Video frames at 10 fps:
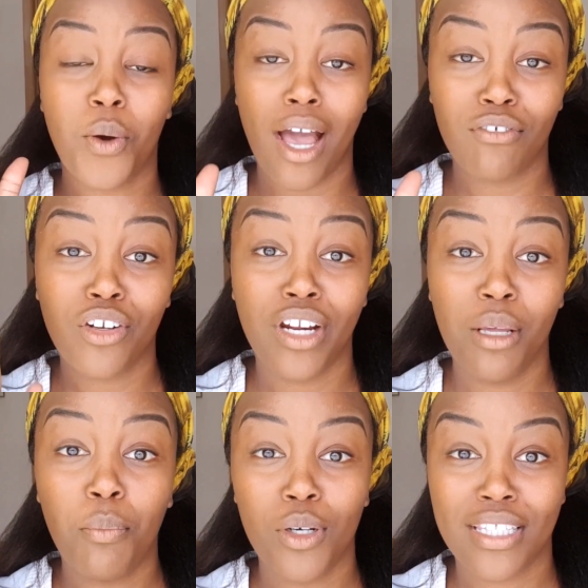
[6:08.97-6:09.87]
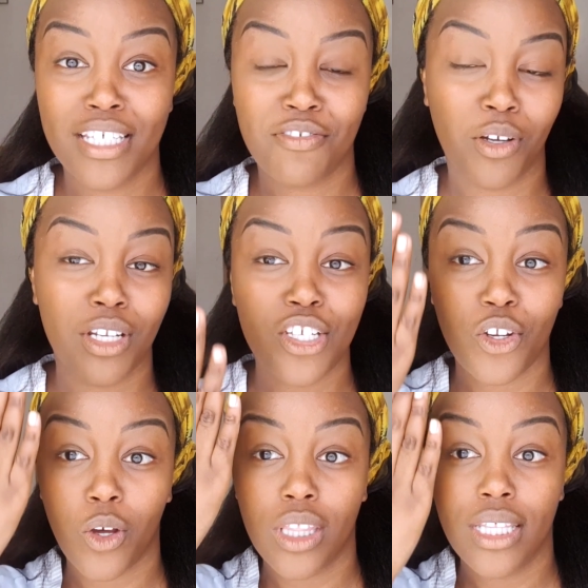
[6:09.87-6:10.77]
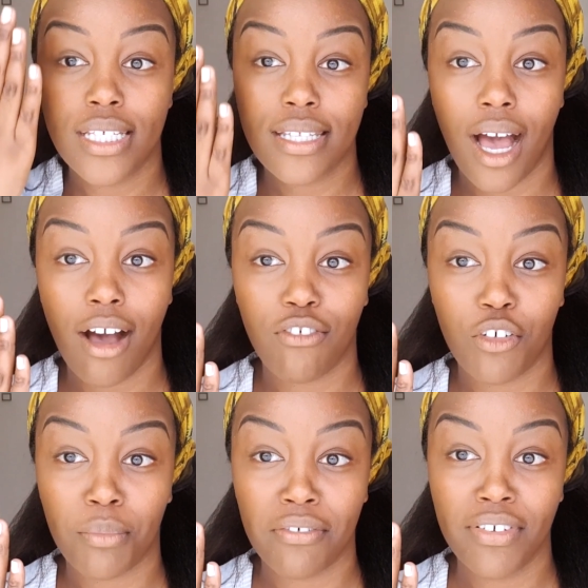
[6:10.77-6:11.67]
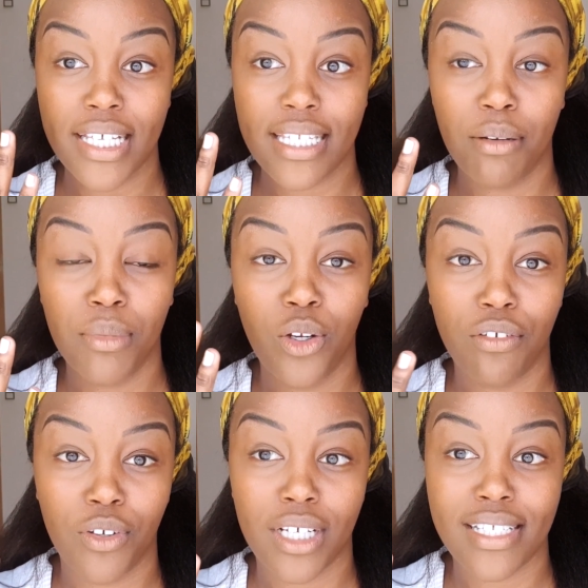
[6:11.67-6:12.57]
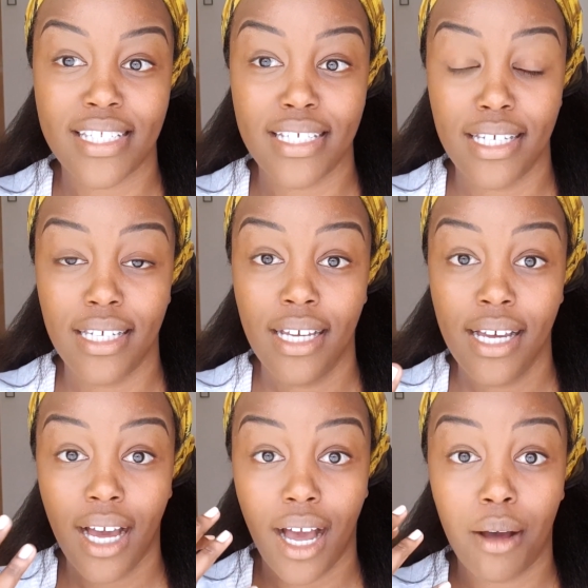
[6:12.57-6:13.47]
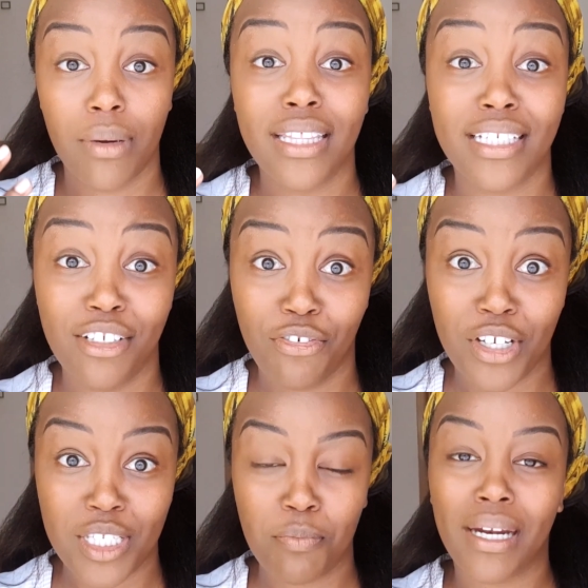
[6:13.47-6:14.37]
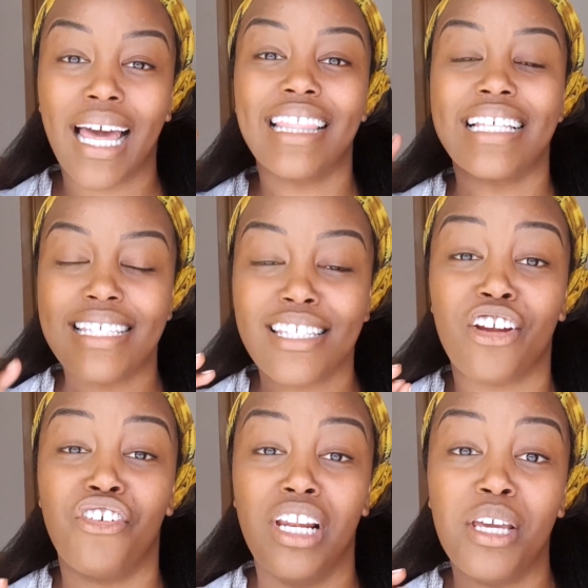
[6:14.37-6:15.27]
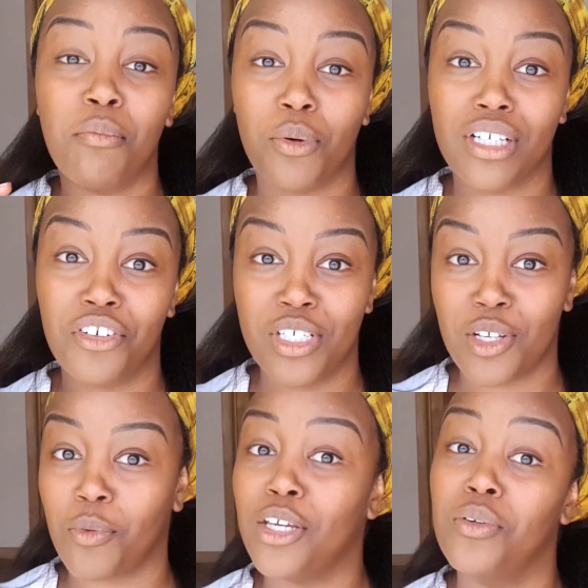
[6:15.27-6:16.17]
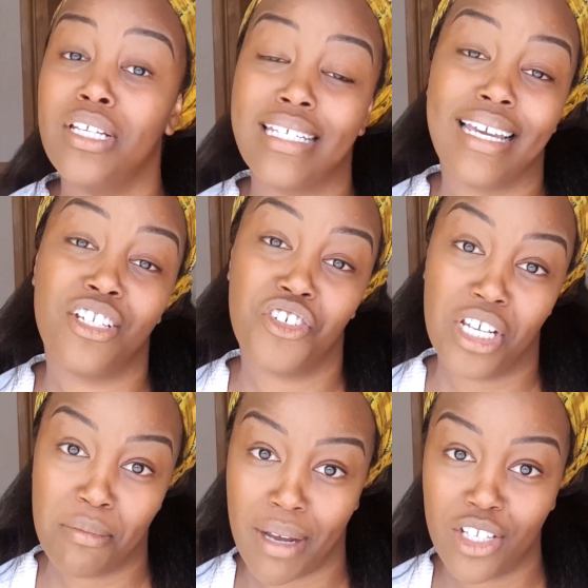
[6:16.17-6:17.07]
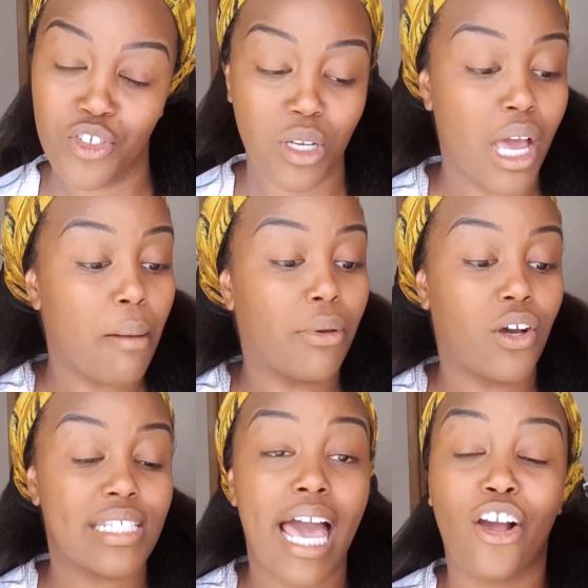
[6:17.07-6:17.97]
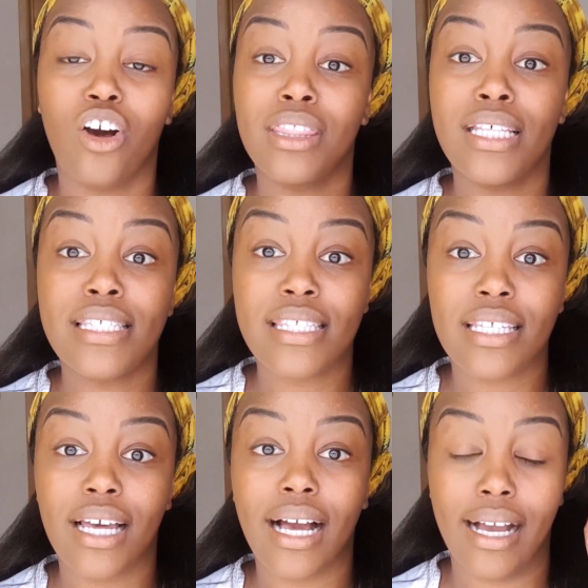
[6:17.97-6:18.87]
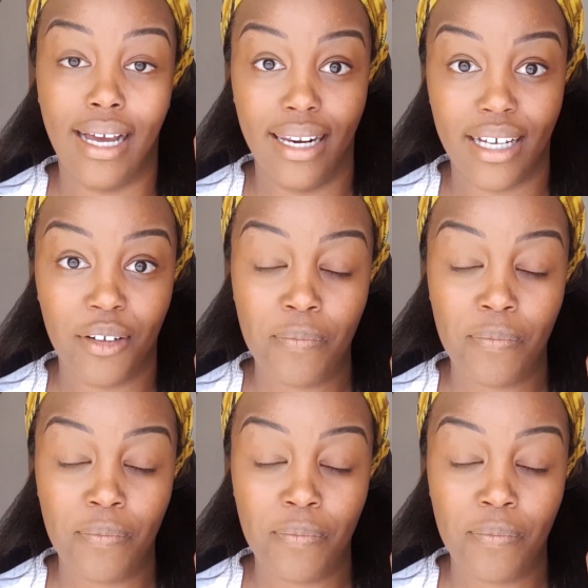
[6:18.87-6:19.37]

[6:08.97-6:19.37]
I've already put this foundation on this half of my face. Let me know if you can see the difference. But this is a really important reason why you need to get shade matched, because I got this color